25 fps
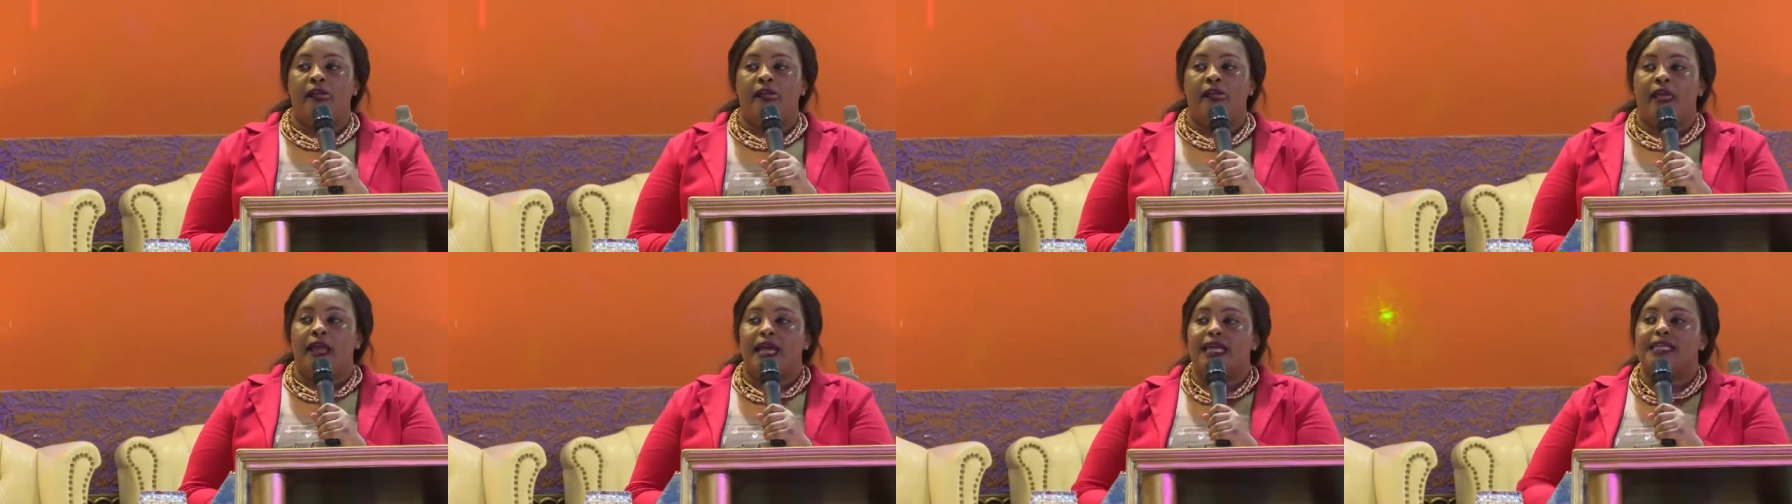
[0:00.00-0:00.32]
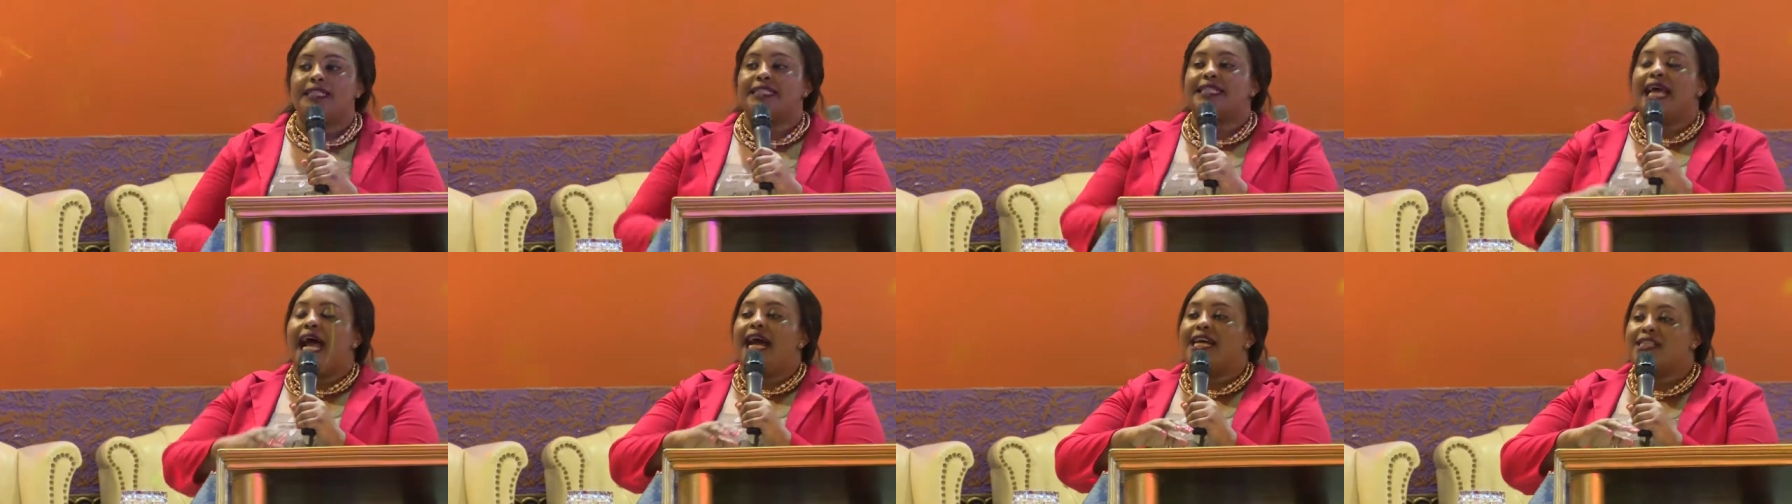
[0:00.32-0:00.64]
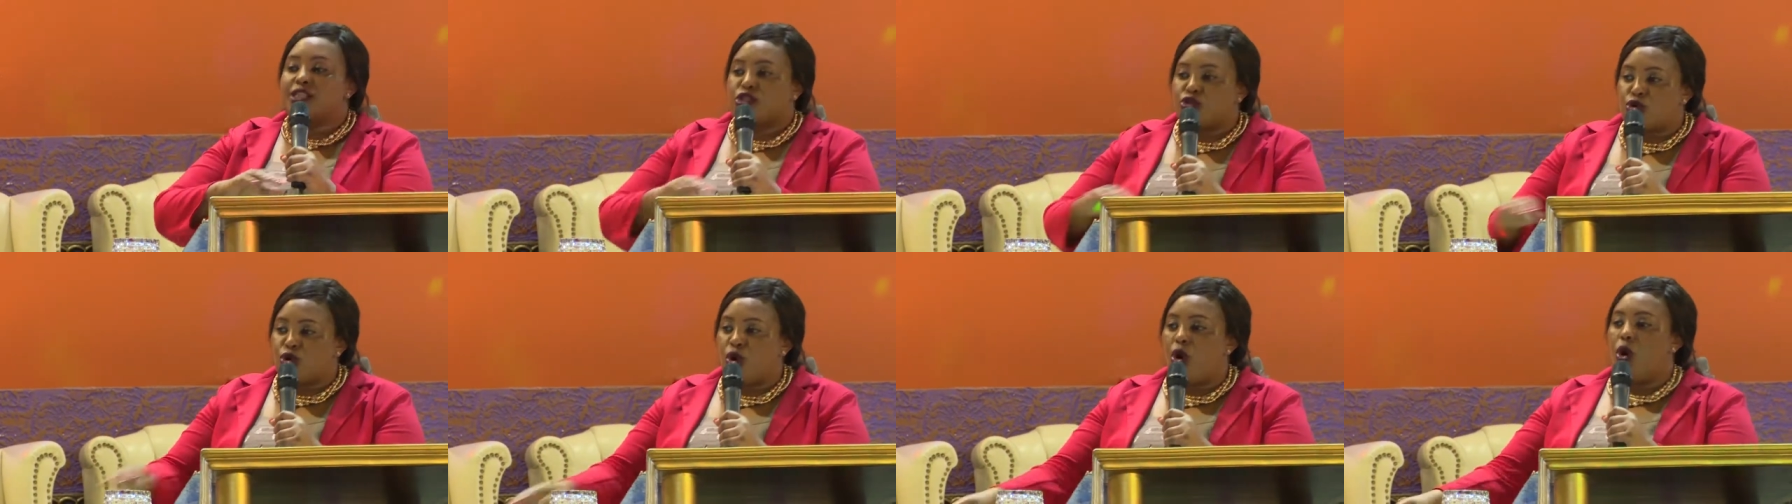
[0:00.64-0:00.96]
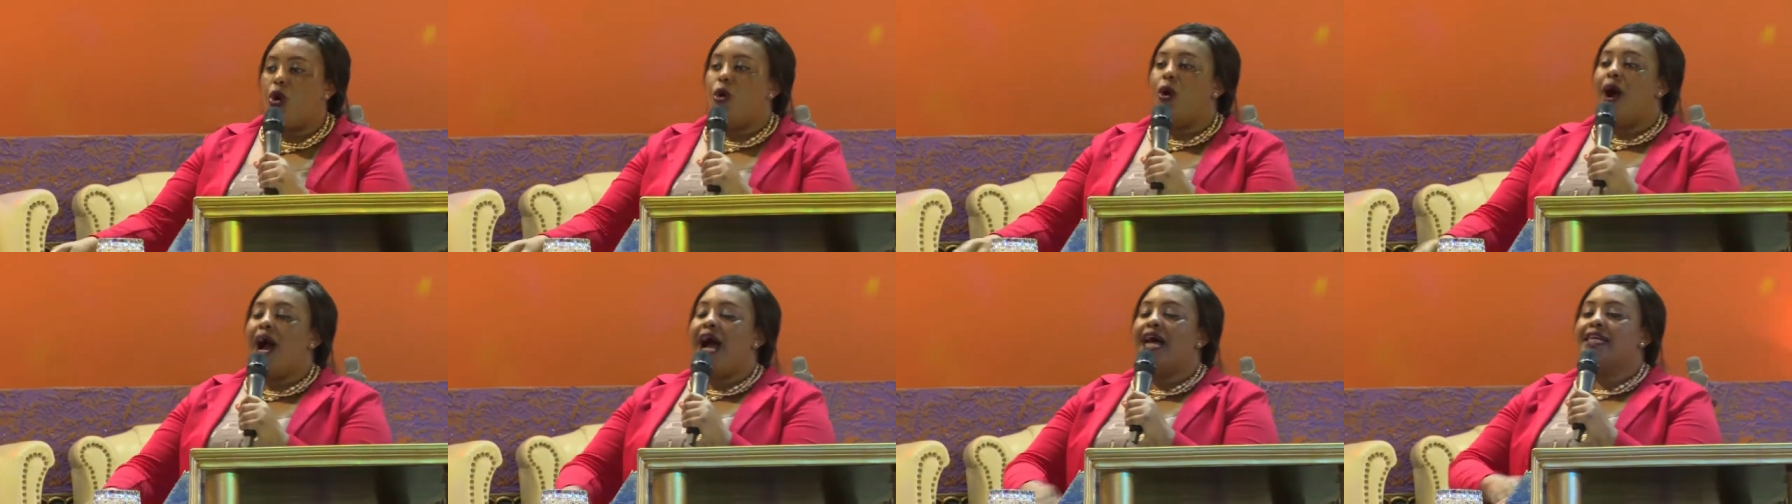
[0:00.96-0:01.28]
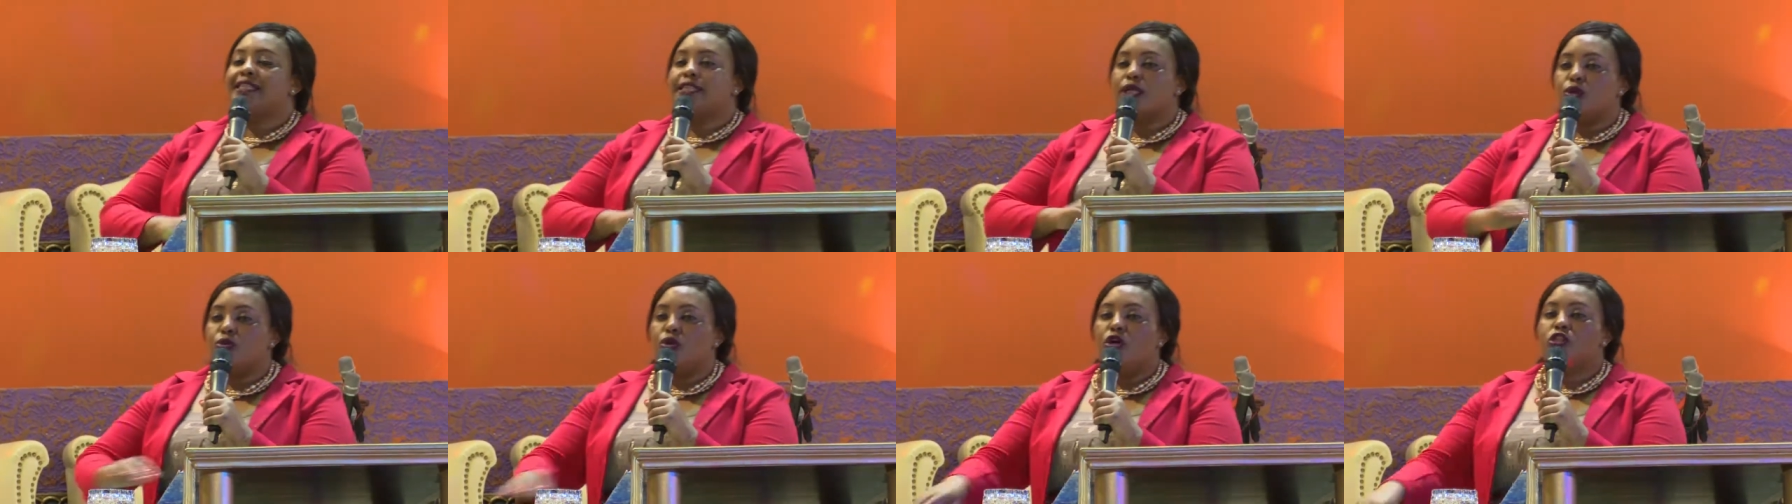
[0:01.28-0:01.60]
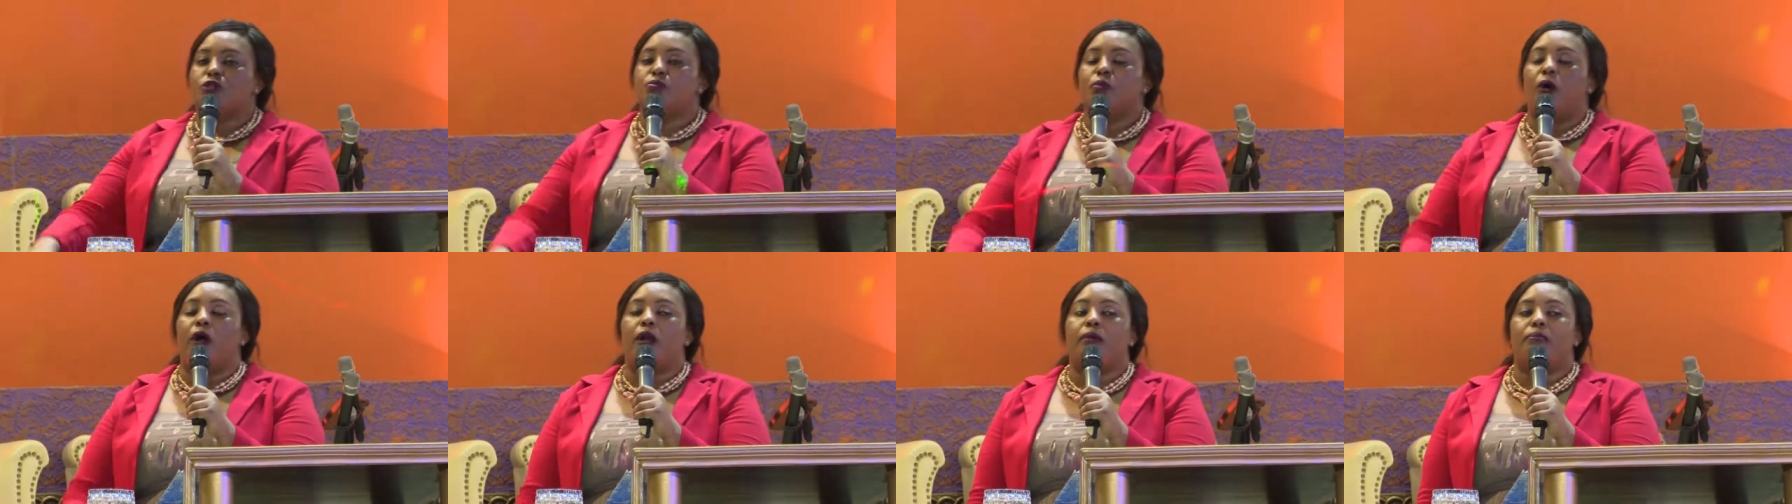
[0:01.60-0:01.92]
He's as raw as he was
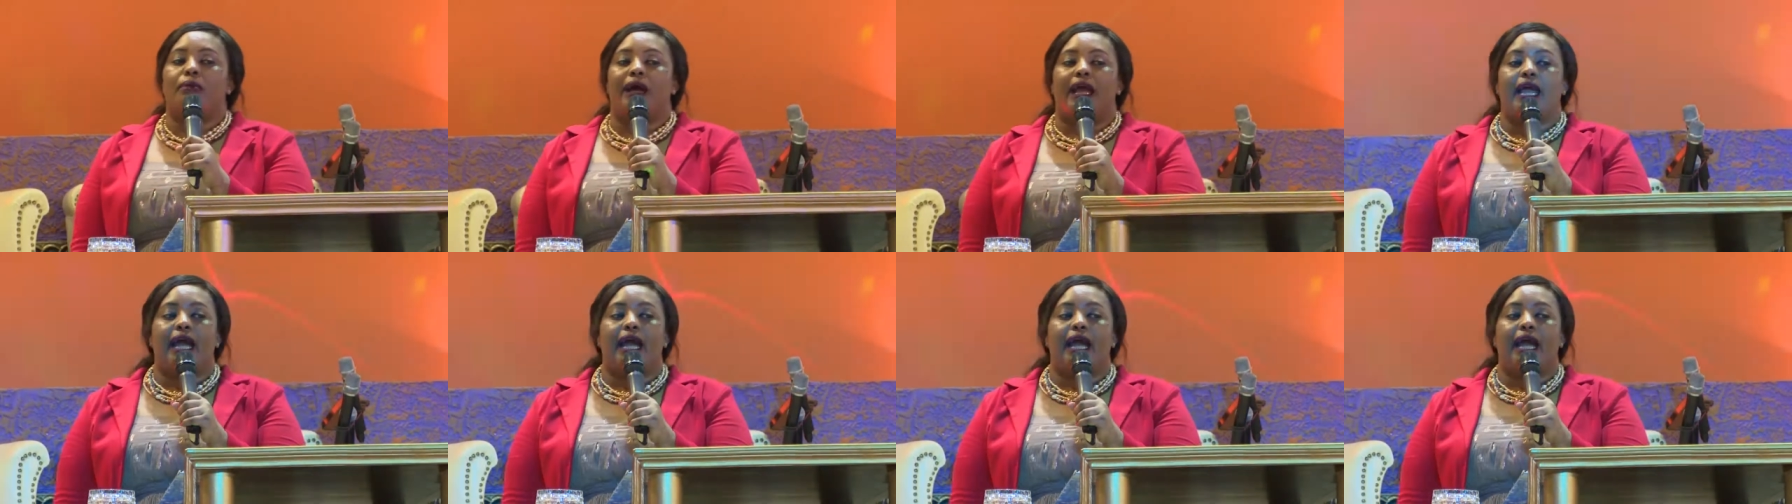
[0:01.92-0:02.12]
born by